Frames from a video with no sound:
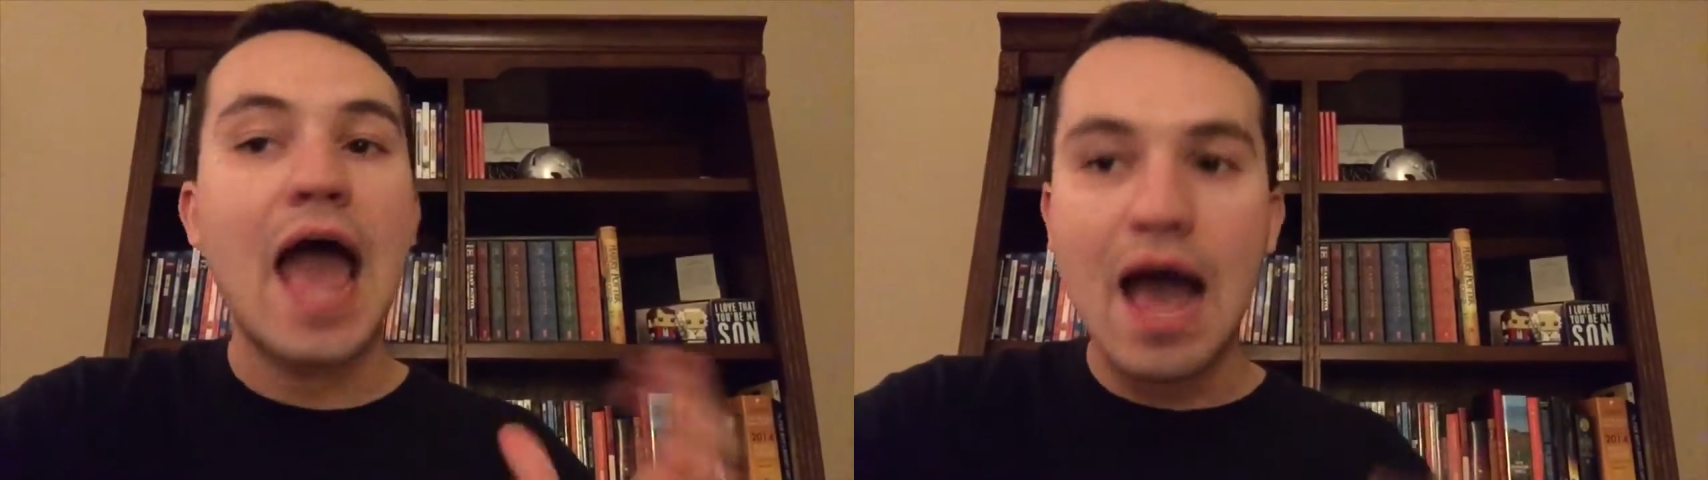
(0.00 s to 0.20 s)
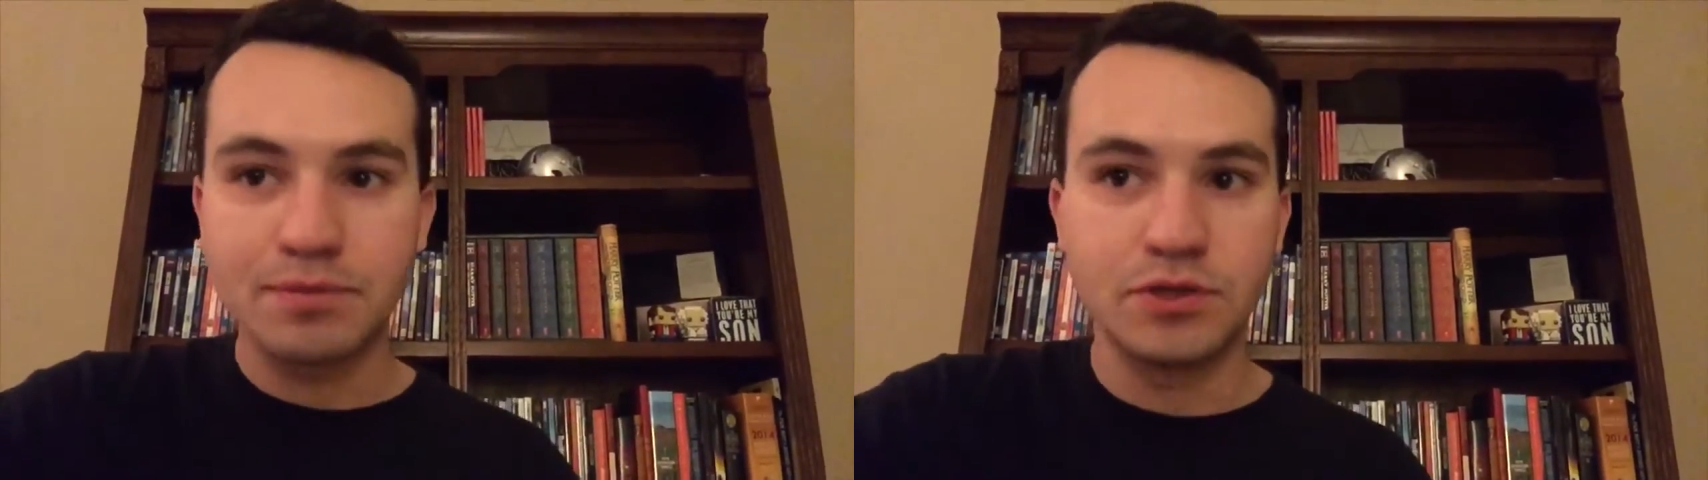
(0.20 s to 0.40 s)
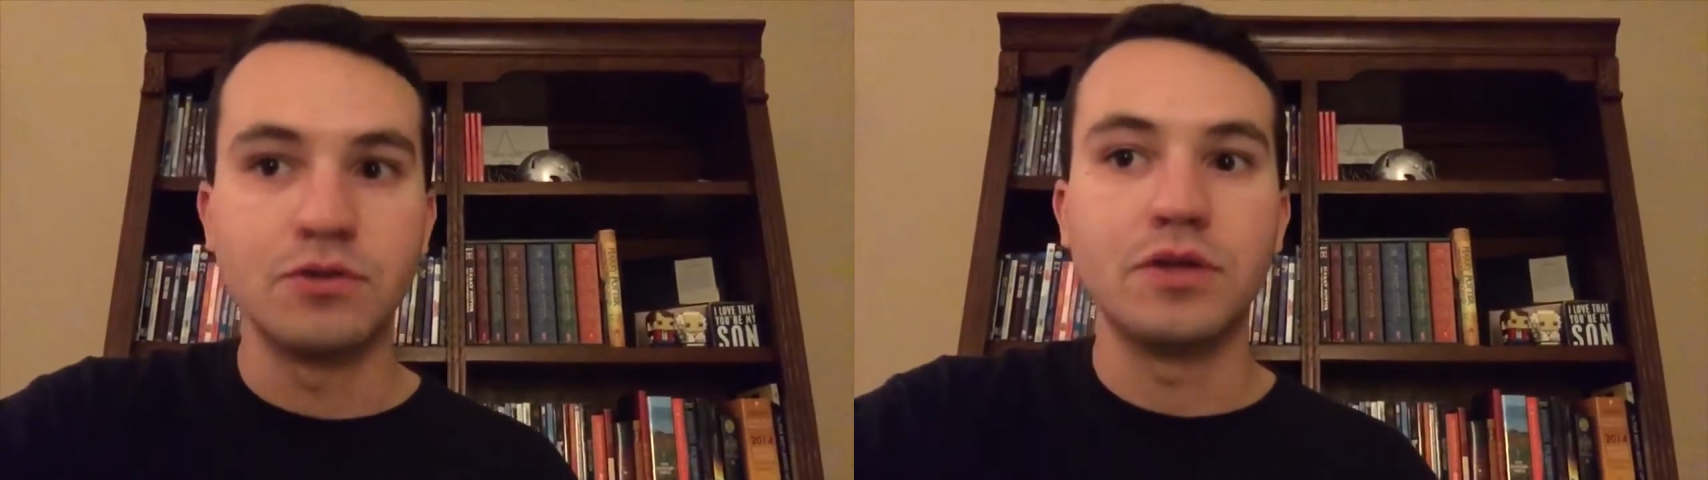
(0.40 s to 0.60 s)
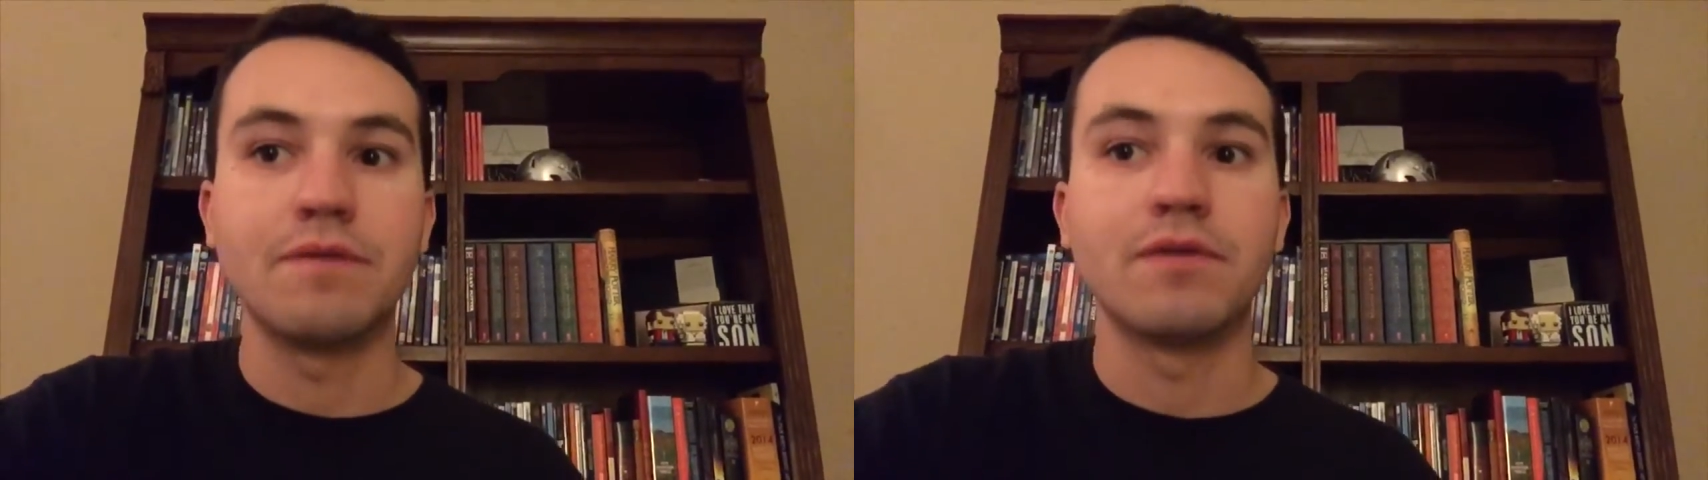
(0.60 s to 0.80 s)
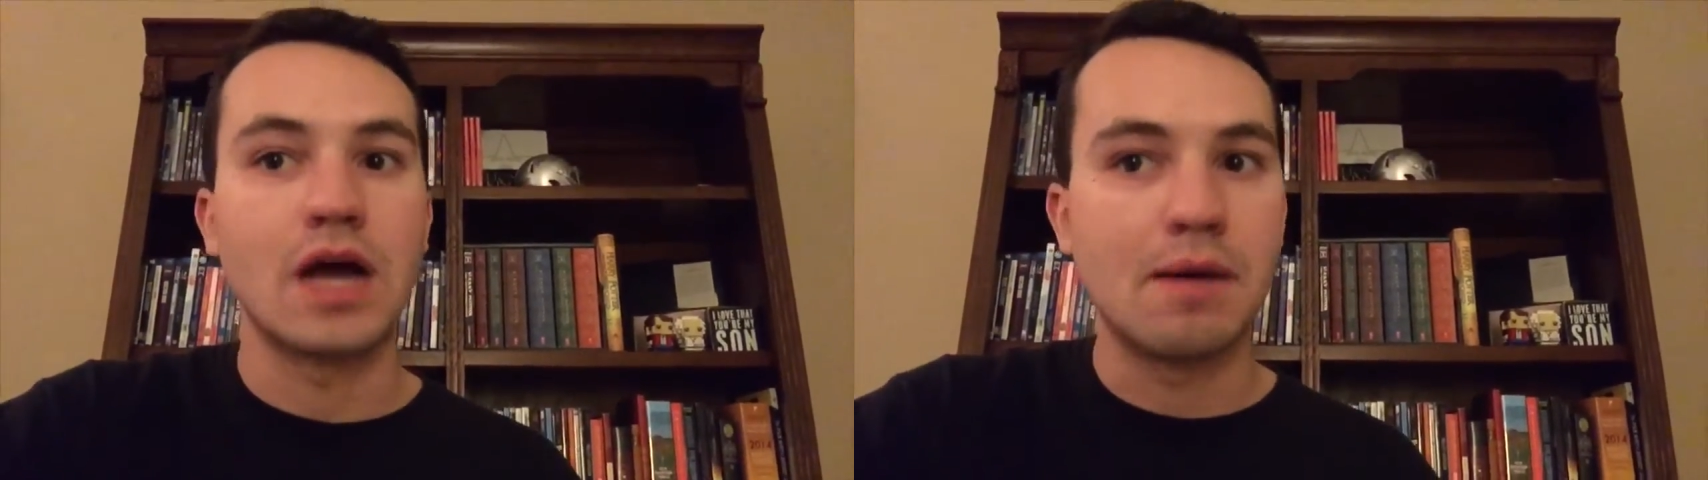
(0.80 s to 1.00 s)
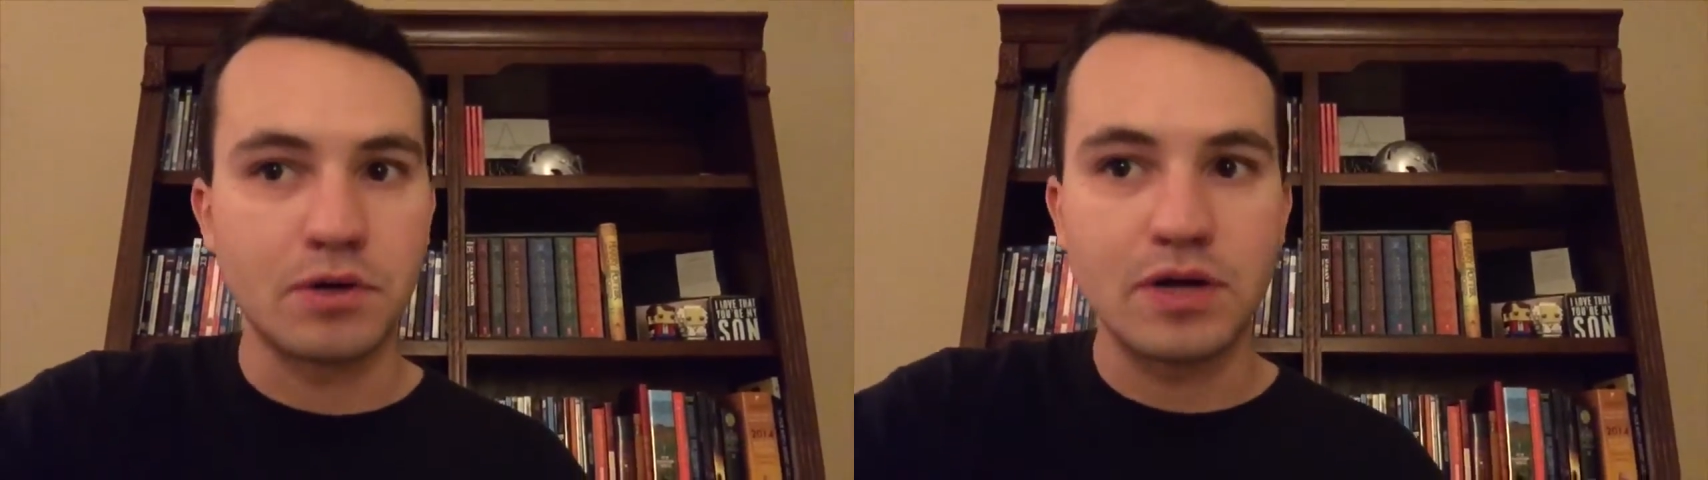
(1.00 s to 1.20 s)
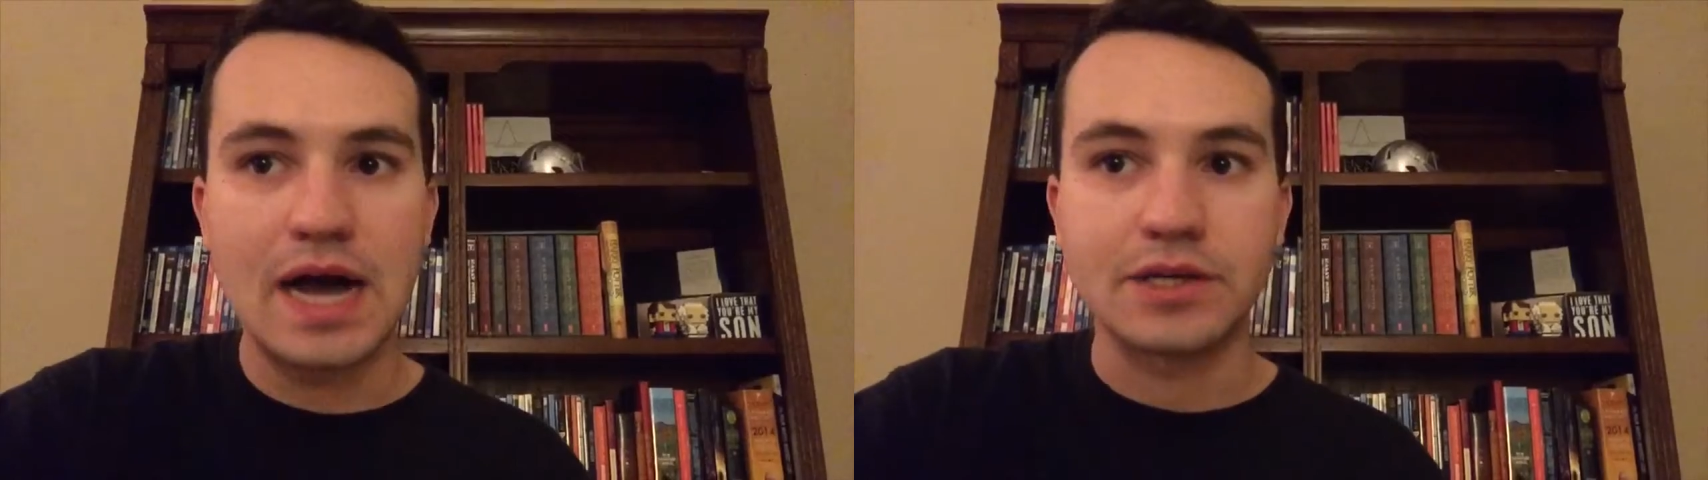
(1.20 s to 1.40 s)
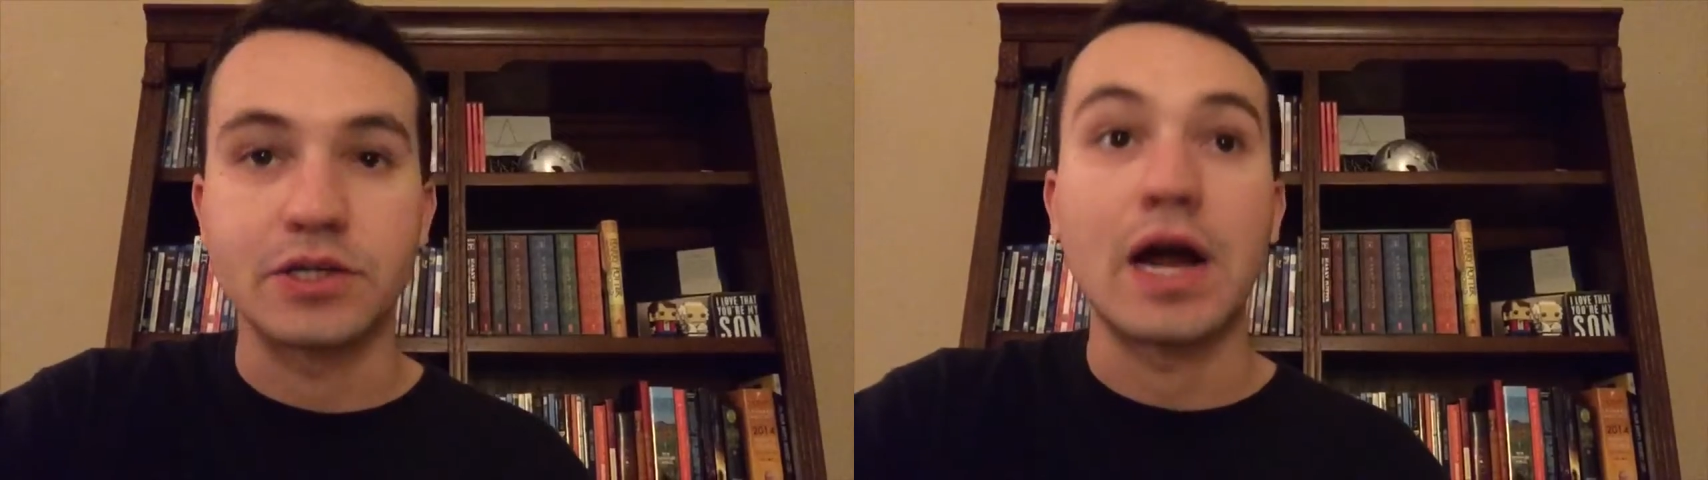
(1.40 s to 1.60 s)
absolutely phenomenal
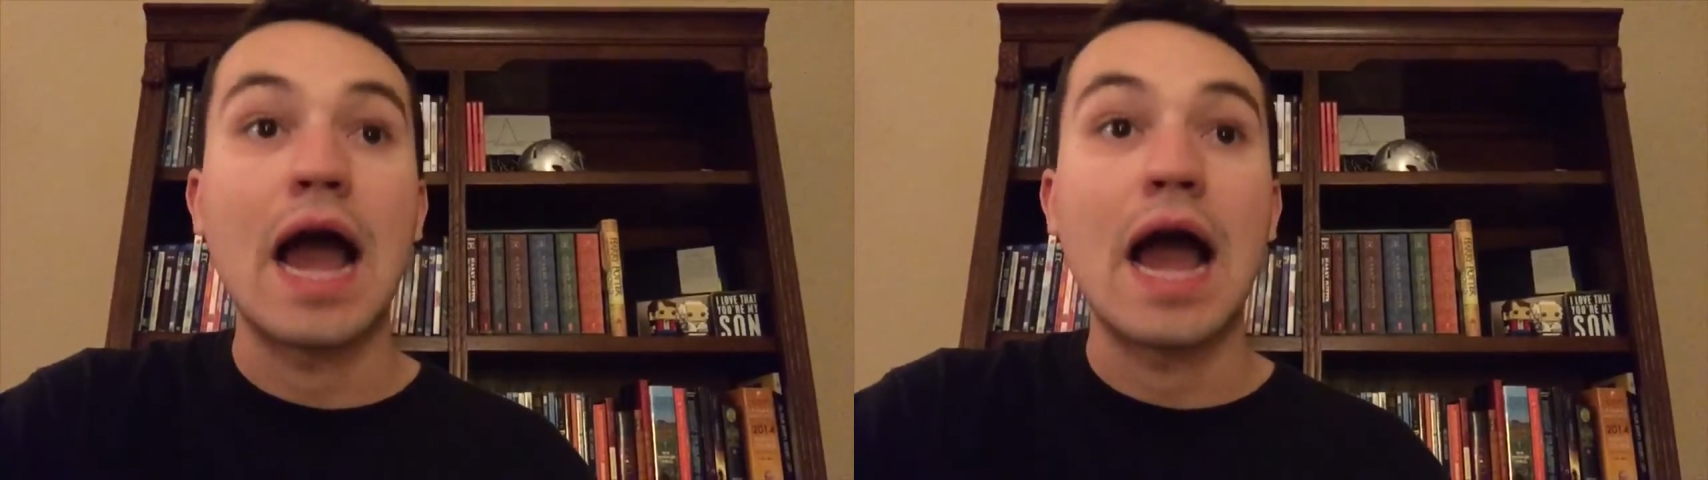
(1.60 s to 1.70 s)
actor.